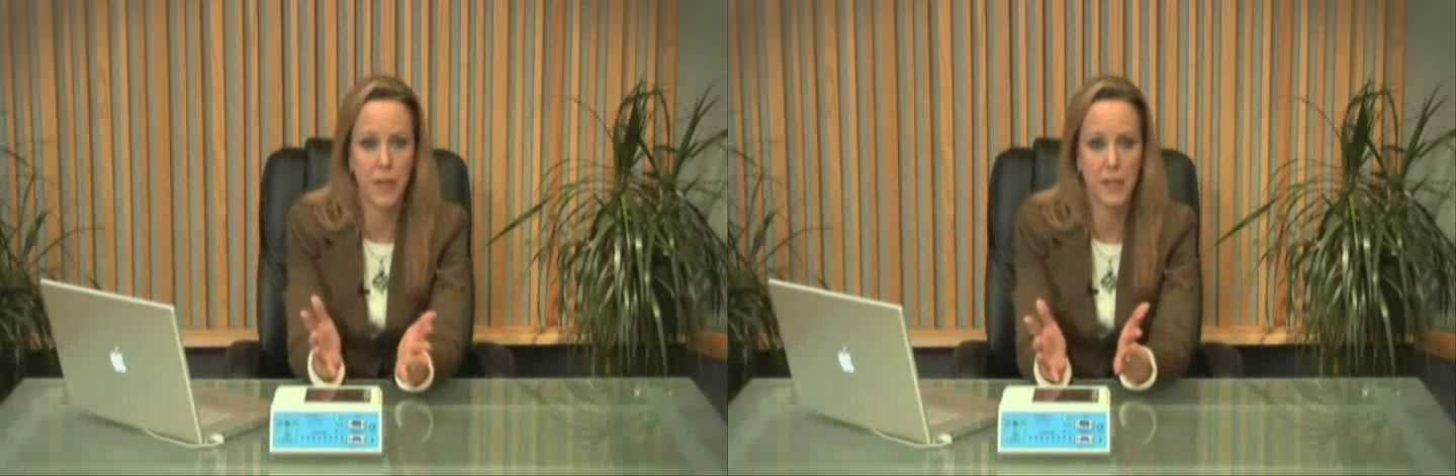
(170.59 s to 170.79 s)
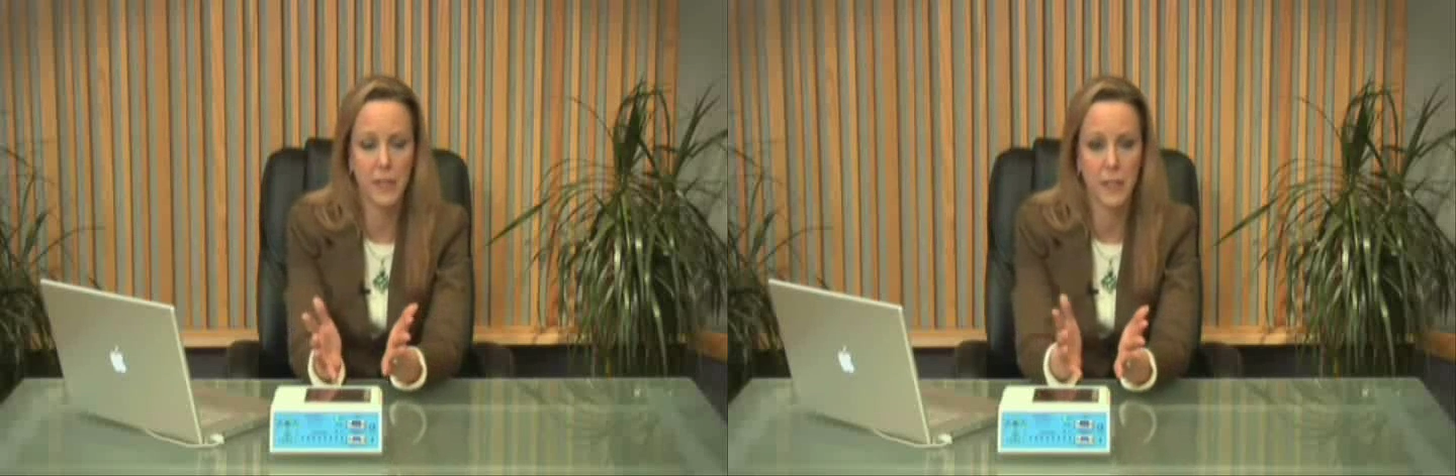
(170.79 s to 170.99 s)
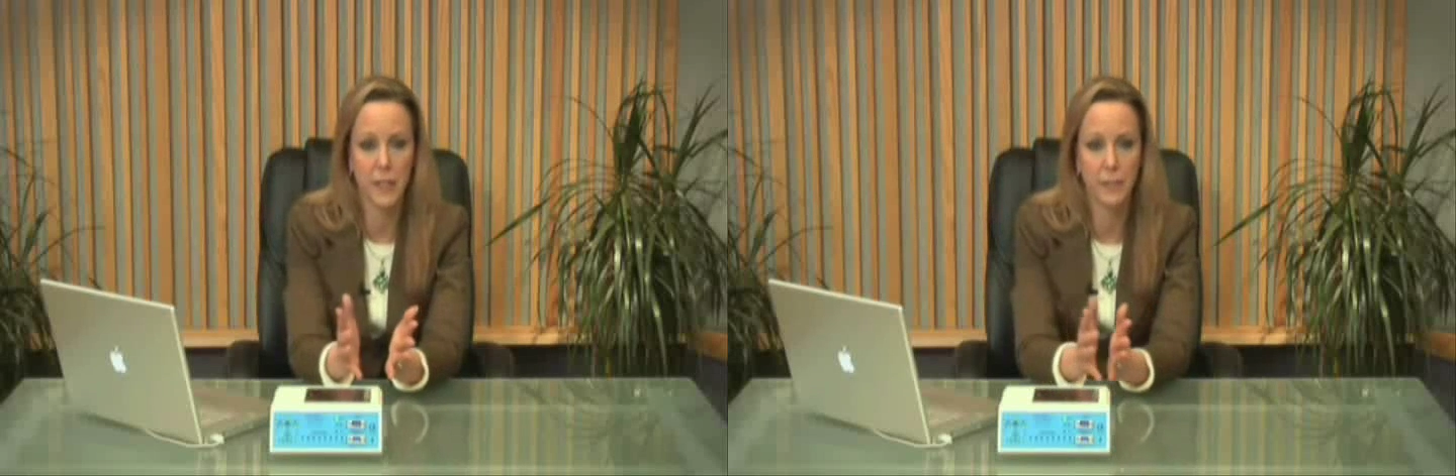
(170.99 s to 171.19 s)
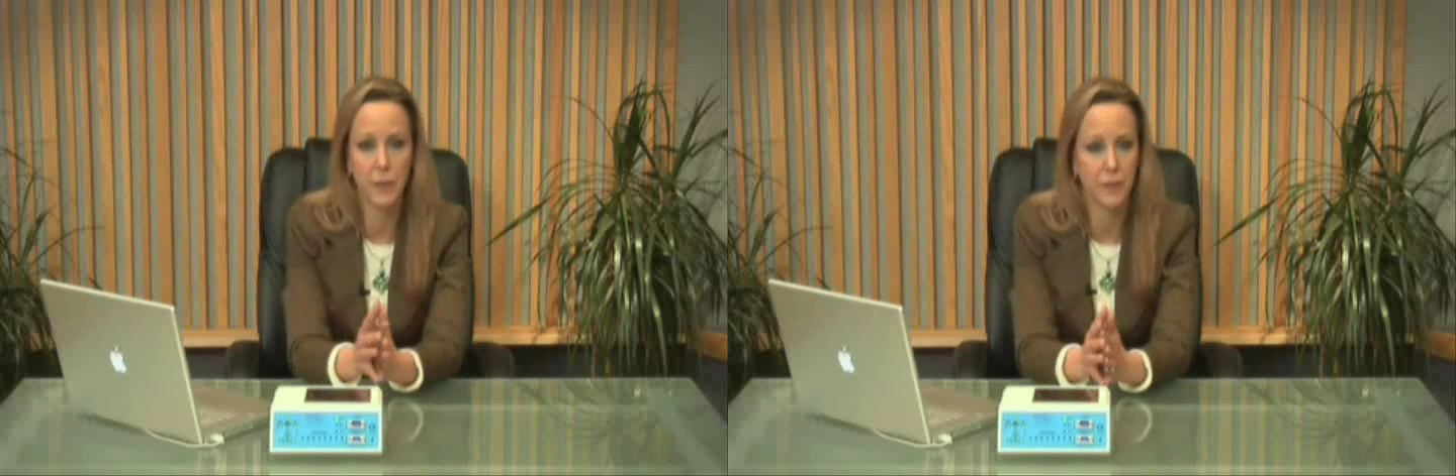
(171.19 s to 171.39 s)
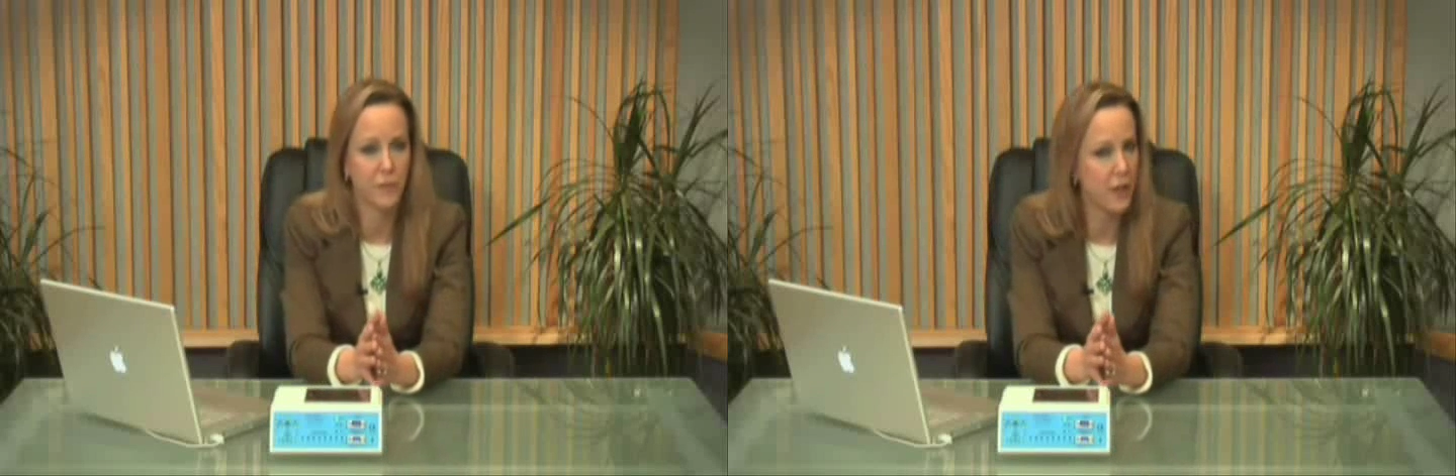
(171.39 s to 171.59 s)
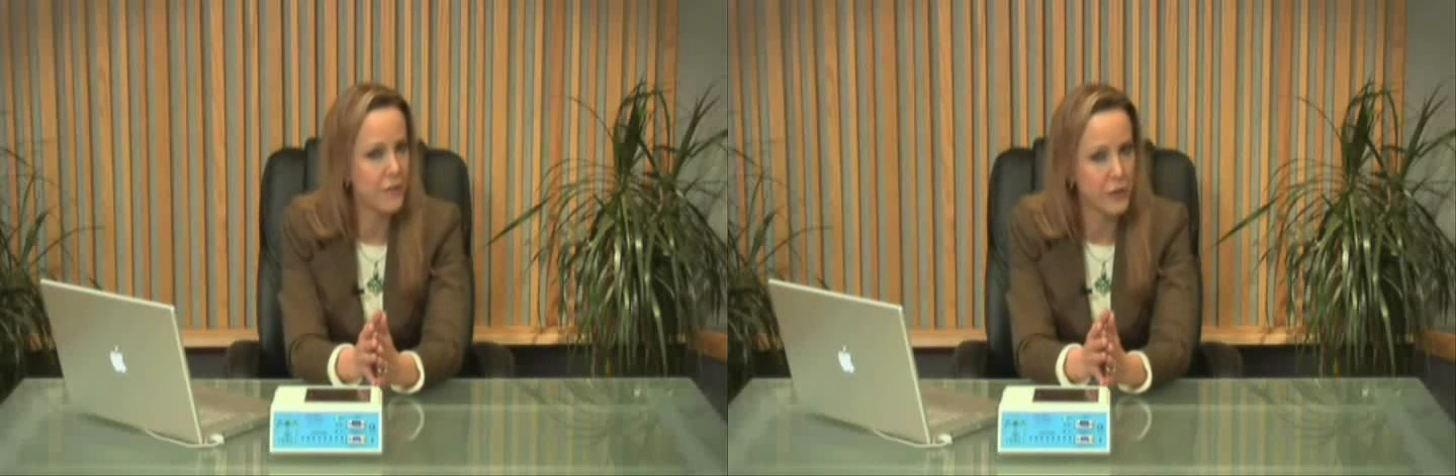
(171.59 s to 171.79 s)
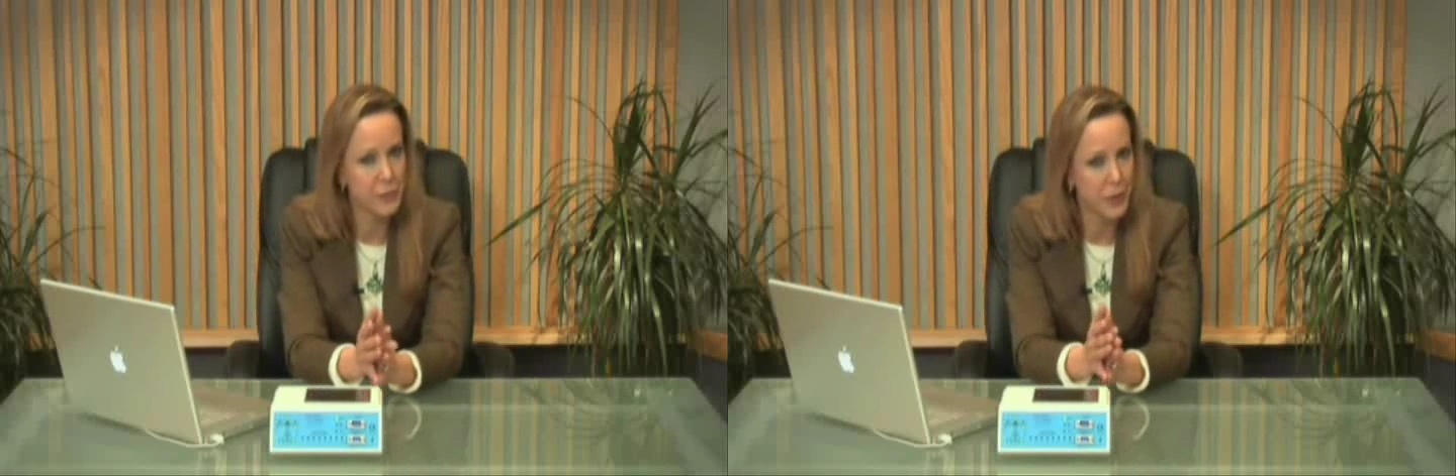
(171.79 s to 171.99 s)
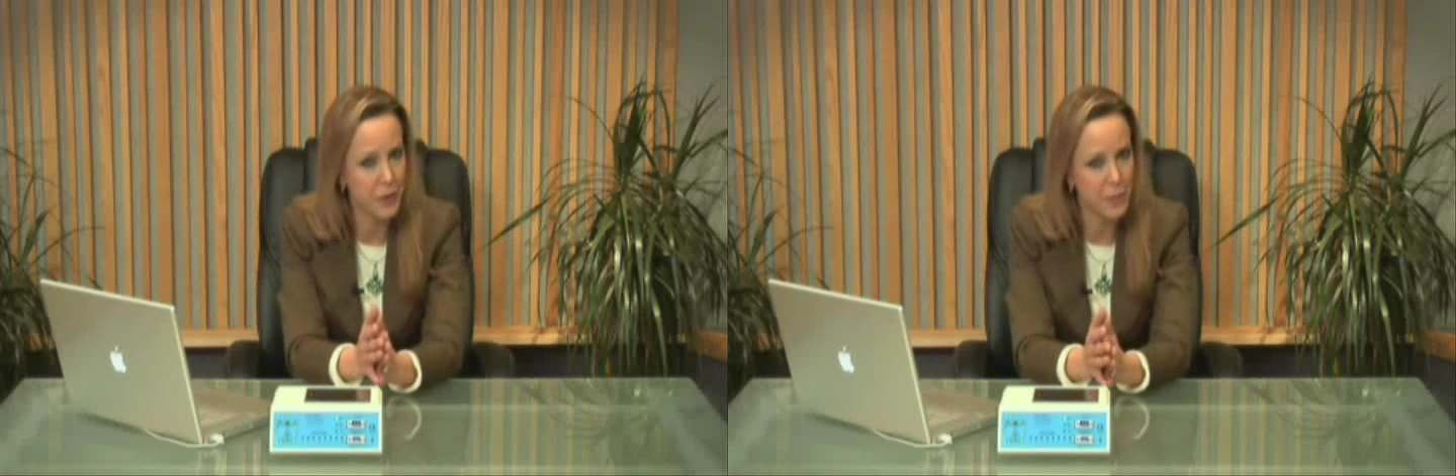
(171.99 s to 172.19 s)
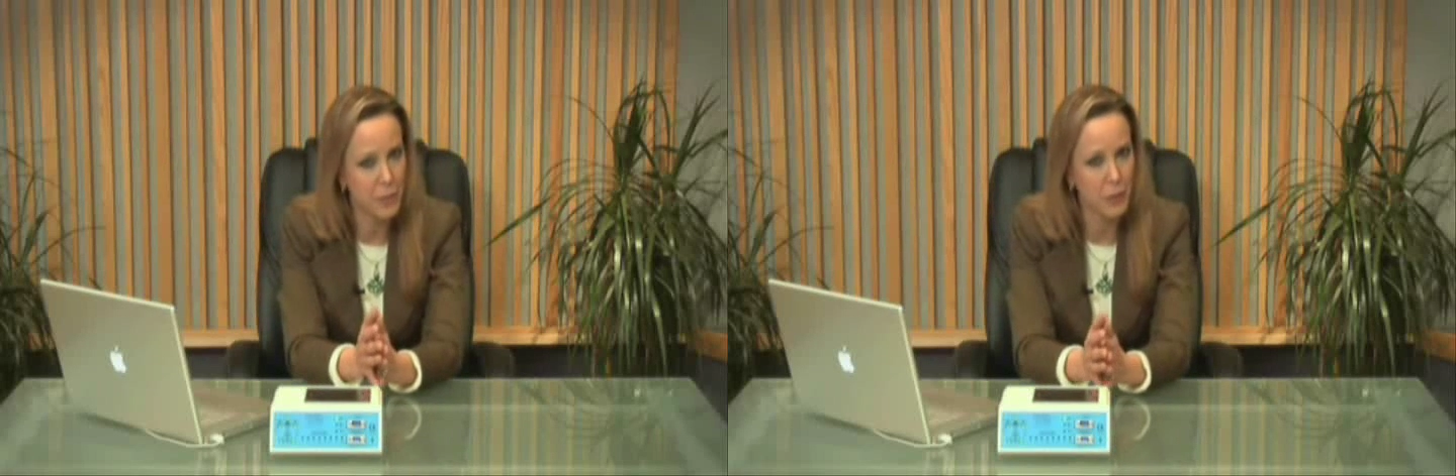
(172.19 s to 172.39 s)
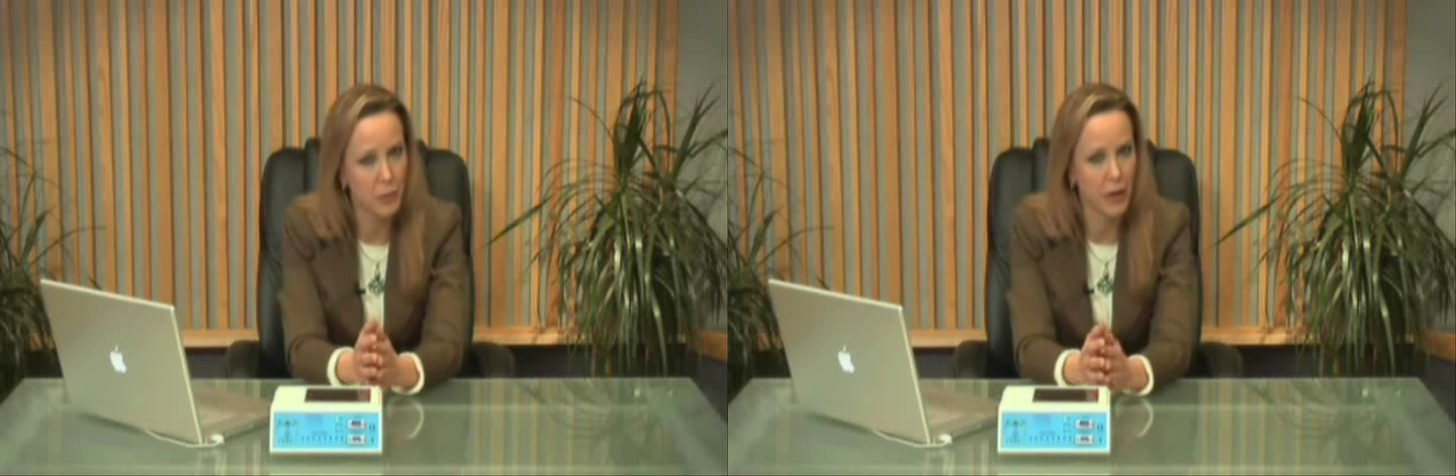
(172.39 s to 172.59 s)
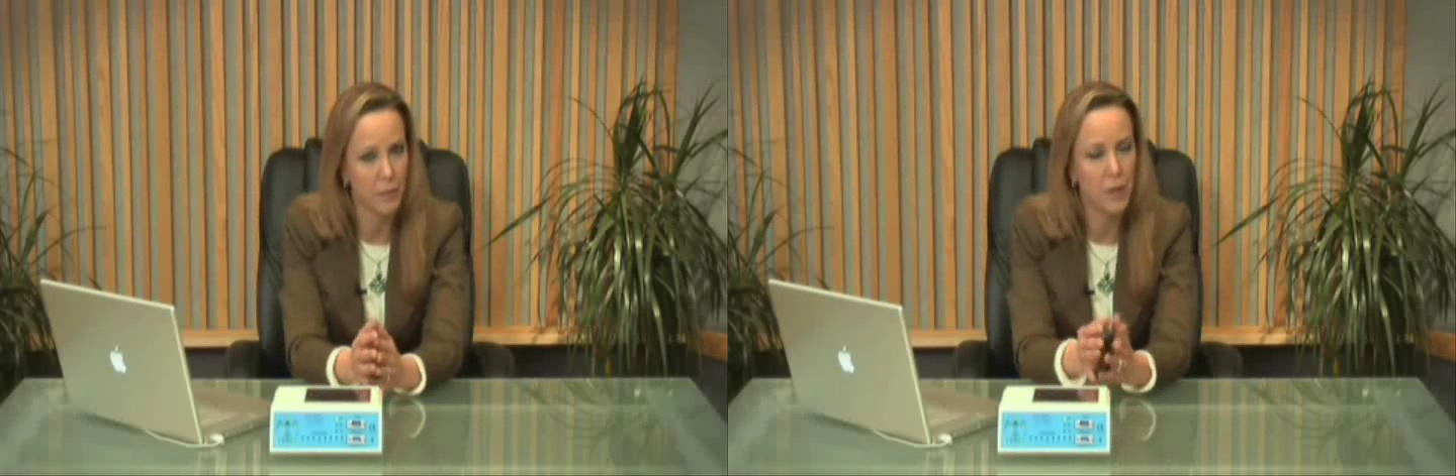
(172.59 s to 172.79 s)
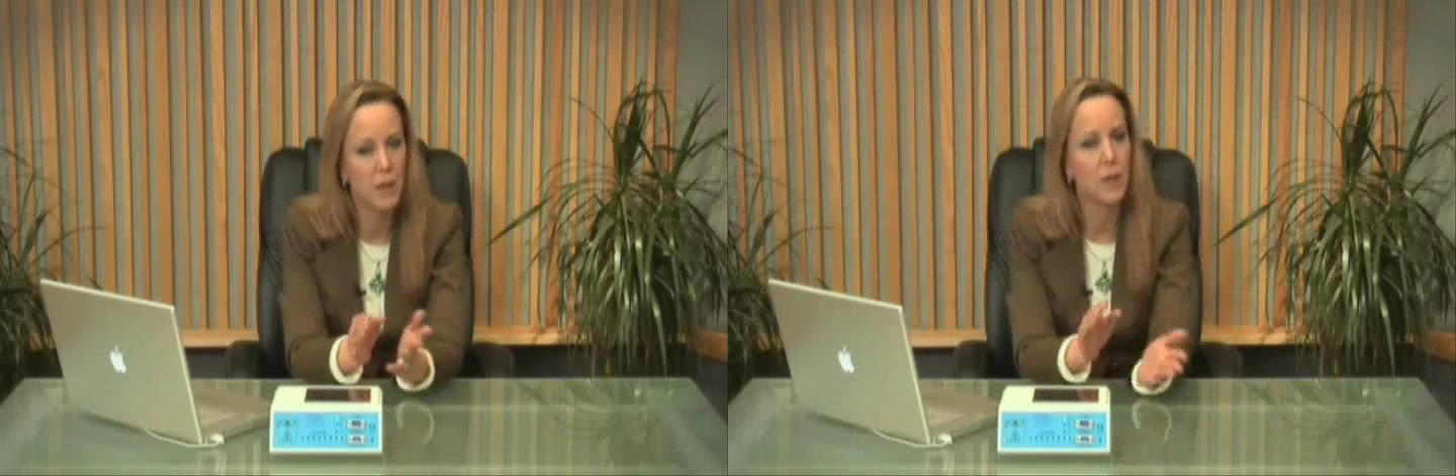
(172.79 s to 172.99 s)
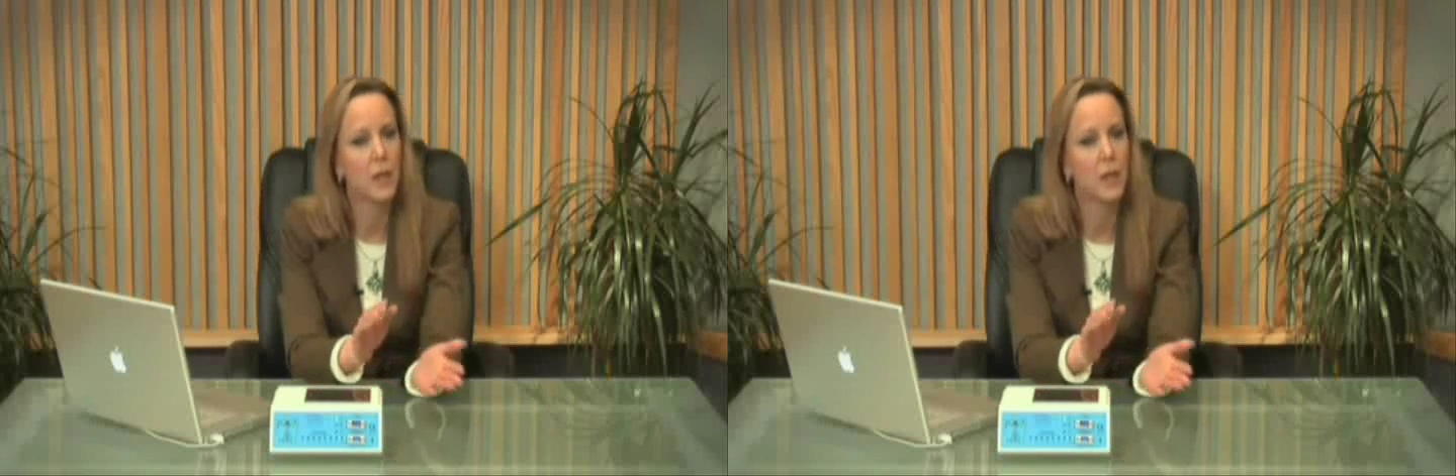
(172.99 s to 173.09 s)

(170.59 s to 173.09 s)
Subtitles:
baseline on the very first part of the program